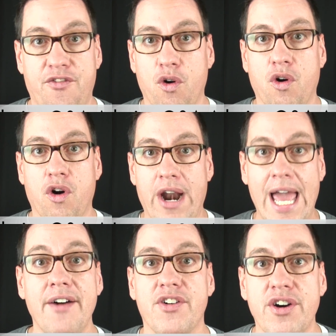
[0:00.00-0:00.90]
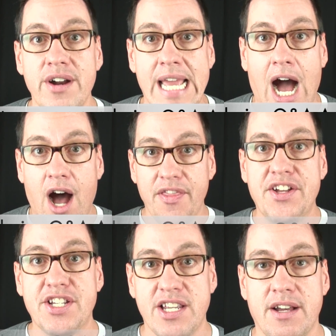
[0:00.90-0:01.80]
forever on
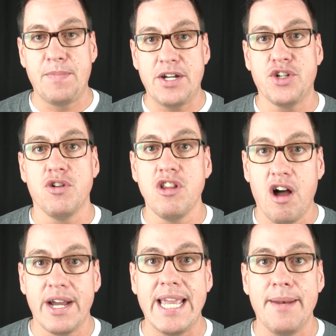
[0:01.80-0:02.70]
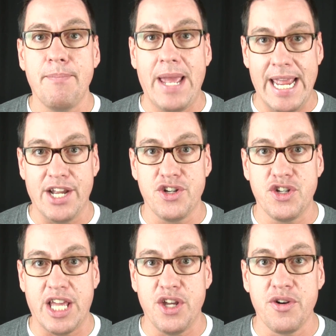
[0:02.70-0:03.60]
this special login page
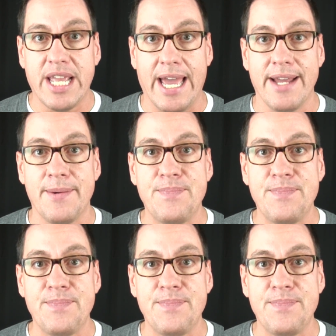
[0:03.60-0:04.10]
that you'll get,